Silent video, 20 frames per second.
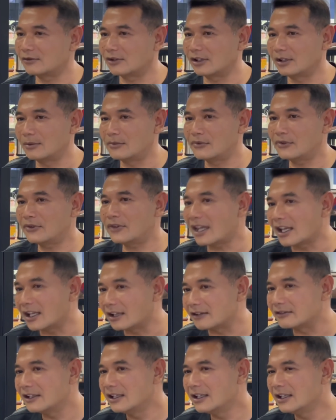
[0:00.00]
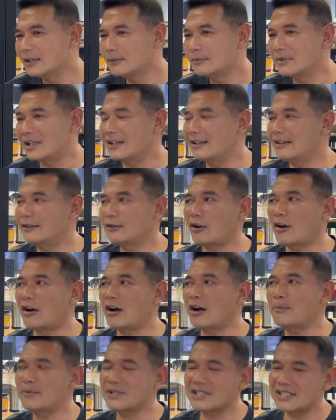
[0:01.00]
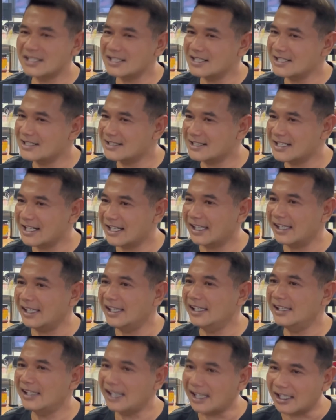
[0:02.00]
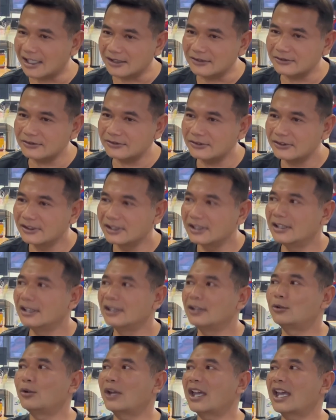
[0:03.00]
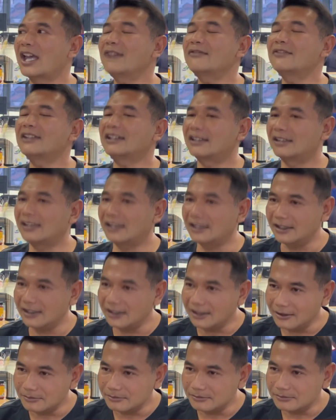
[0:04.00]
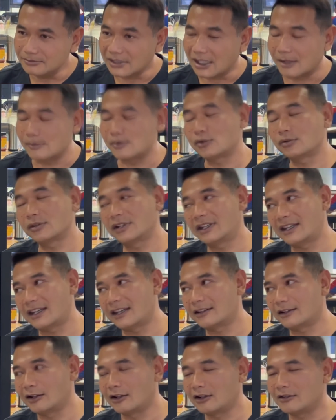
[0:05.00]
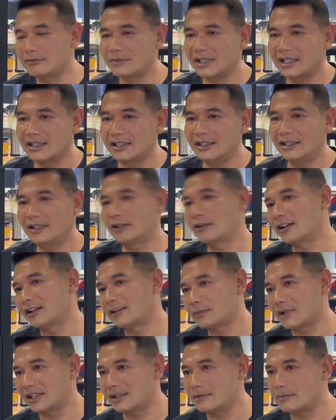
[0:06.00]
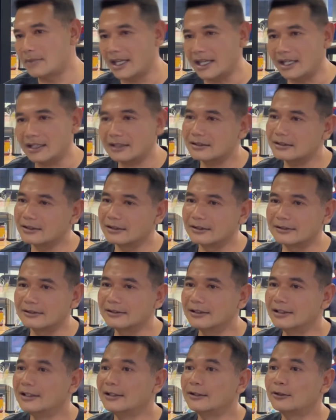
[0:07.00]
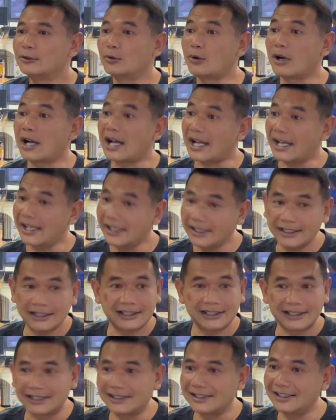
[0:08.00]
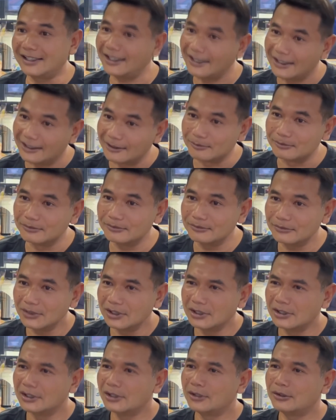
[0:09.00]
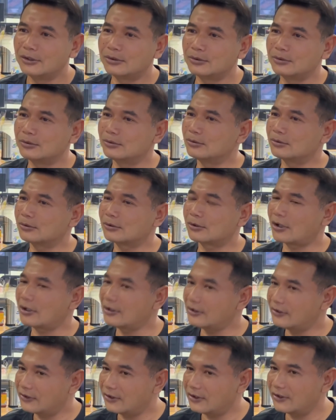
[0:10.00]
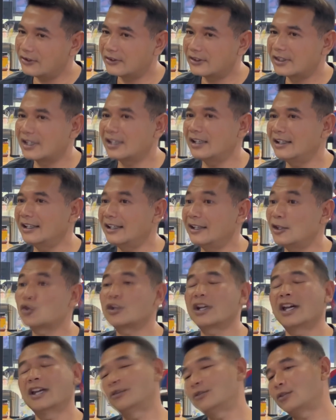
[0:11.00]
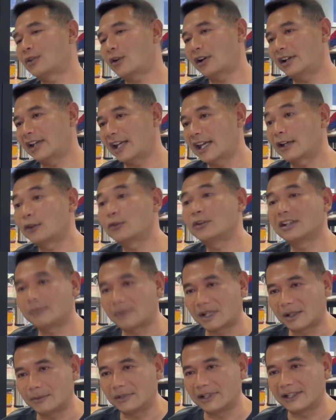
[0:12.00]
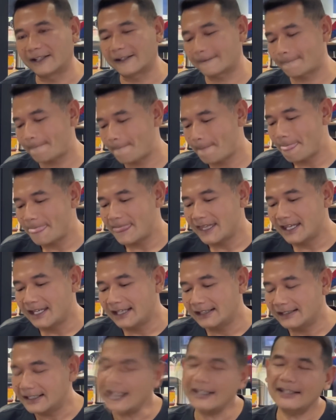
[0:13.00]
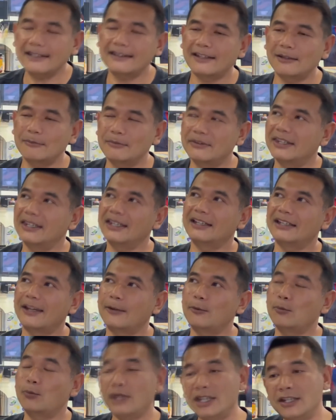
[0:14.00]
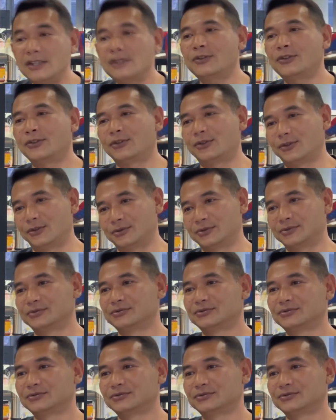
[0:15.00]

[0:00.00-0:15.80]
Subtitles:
for himself. But he's opportunistic enough to have a team. I'm sure he has a lot of money. He got his money back, you know, to hire a team to consistently try to connect to the public. That is something that we used to do